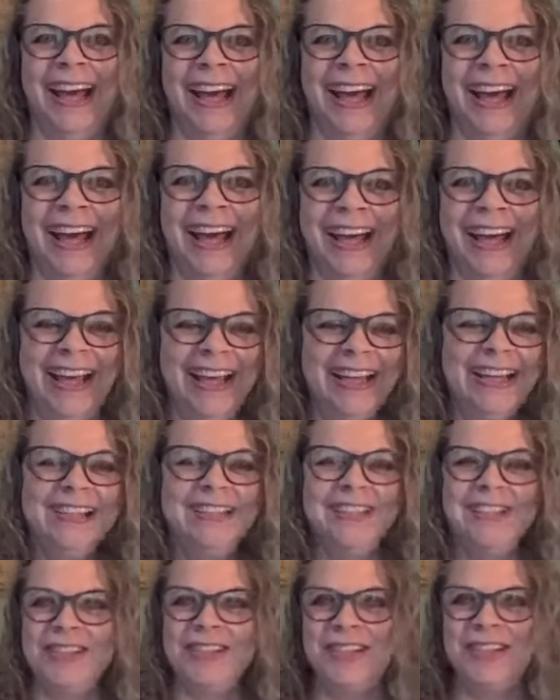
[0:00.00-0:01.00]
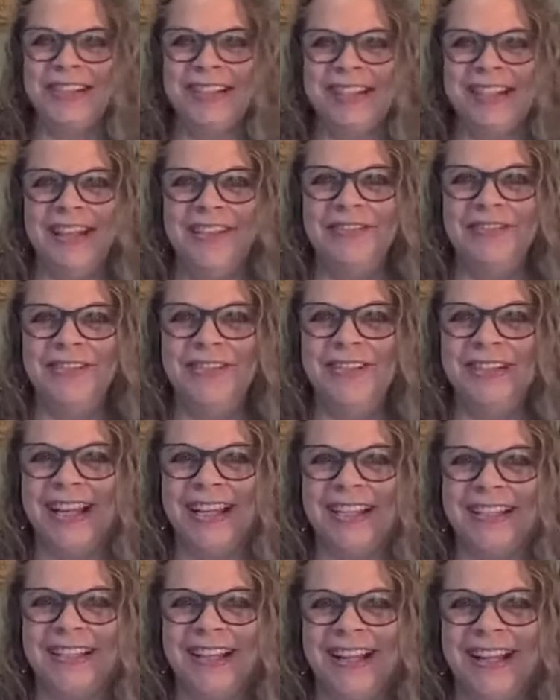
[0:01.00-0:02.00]
to just love new
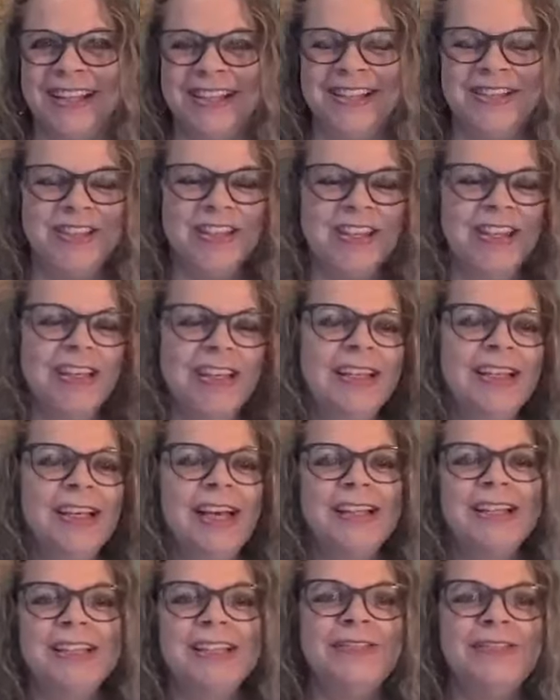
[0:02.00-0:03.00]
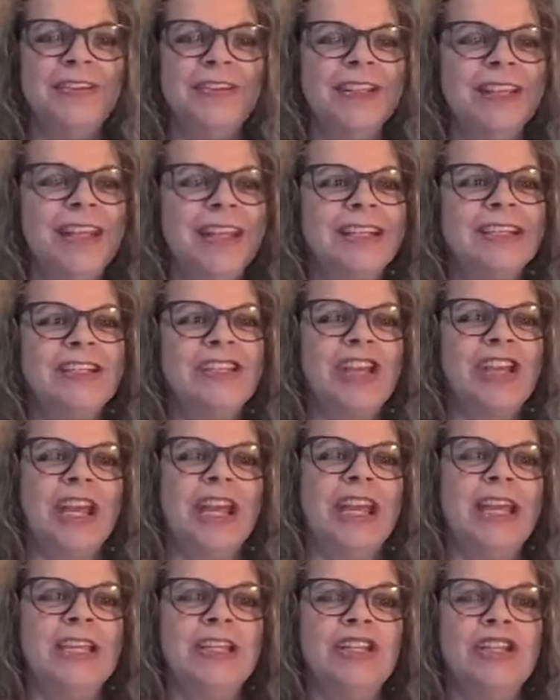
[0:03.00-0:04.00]
technology. Just felt like a
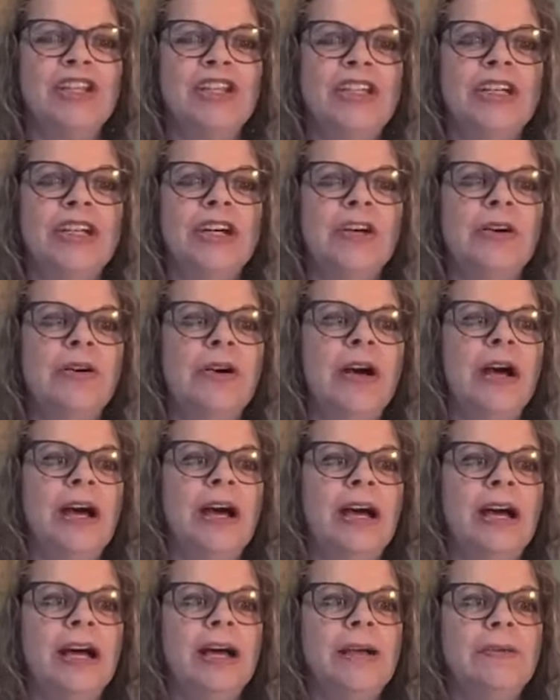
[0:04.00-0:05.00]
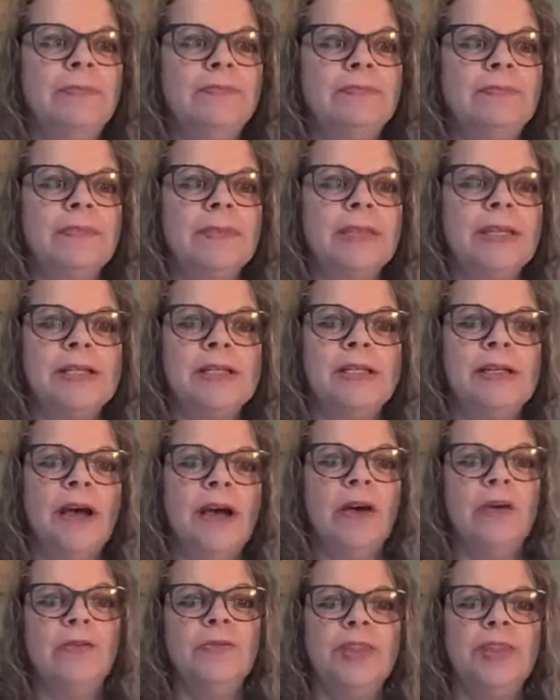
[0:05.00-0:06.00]
change, you know? Um,
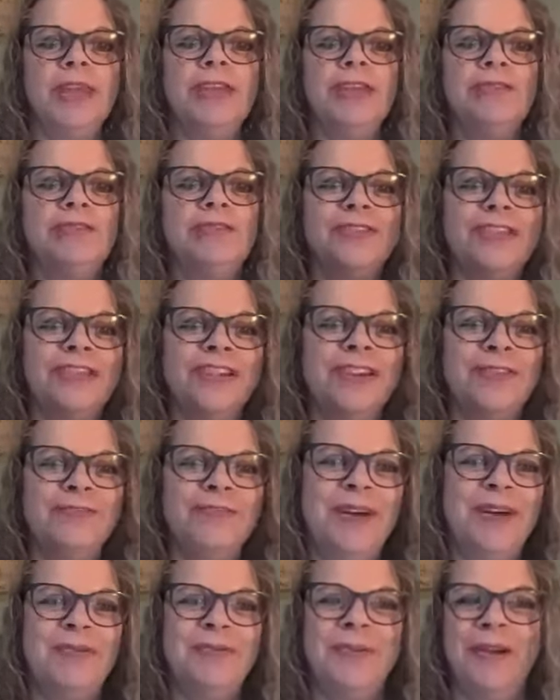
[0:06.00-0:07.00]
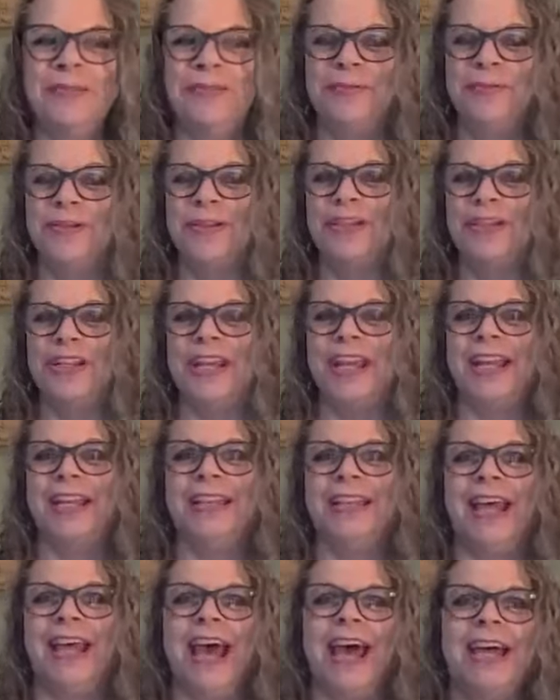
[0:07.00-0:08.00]
oh, thank you for sharing, Barbara. I
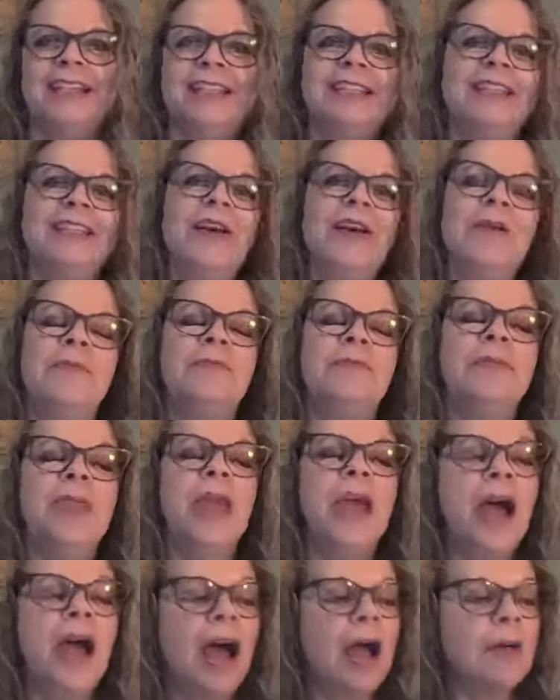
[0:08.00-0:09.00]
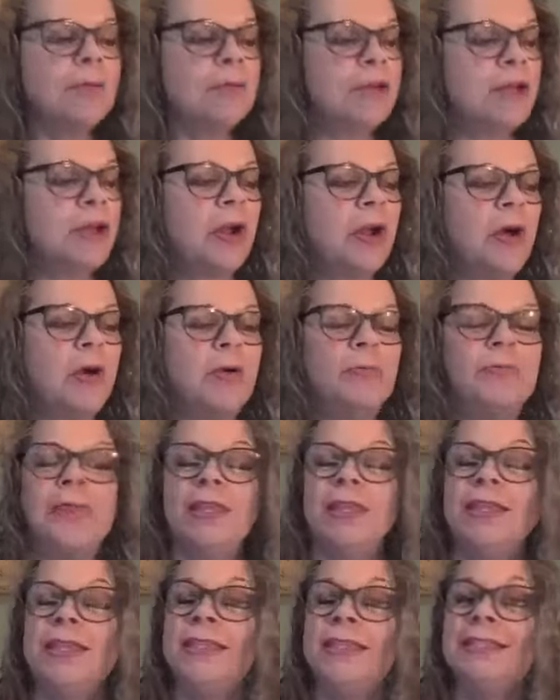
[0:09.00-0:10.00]
appreciate that. So I'm going to hope
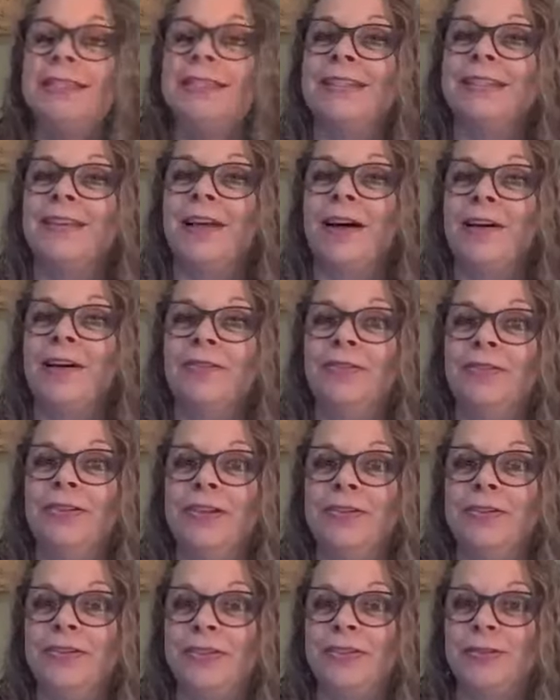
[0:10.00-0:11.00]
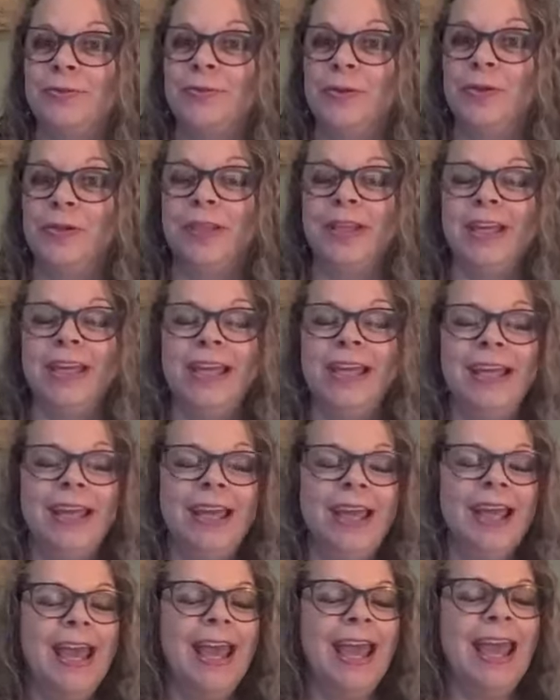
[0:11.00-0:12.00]
that this just all flows smoothly
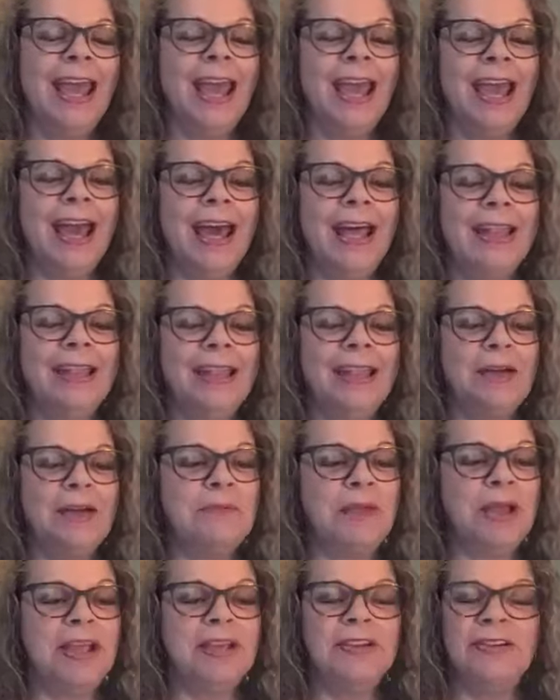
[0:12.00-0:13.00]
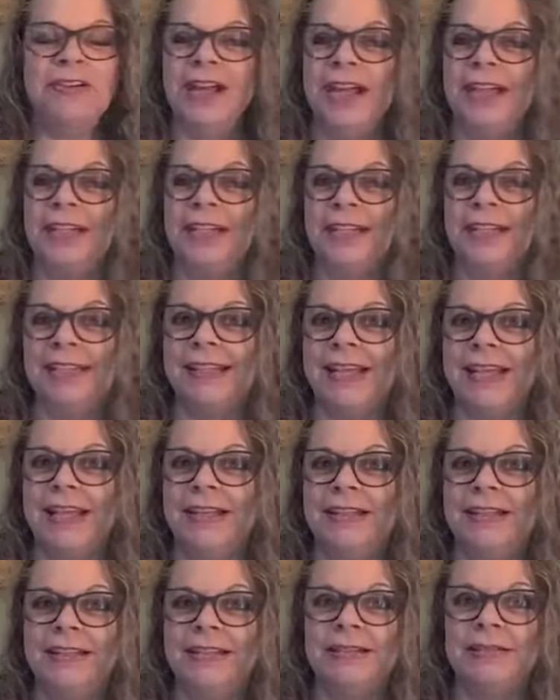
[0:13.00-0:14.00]
and that my internet
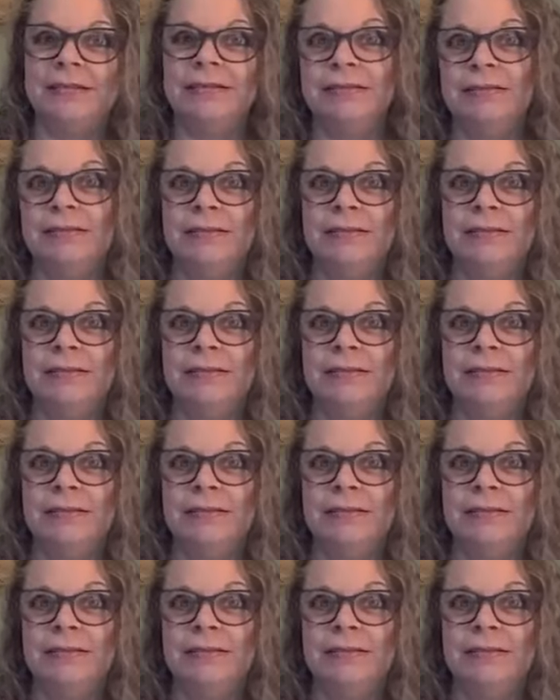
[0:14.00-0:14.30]
doesn't